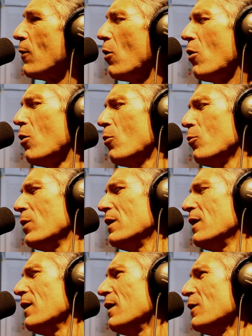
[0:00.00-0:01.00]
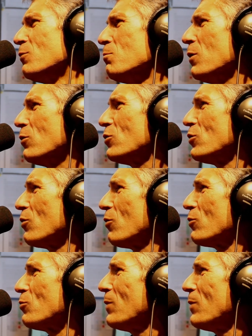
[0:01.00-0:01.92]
oh, we did these milk shows.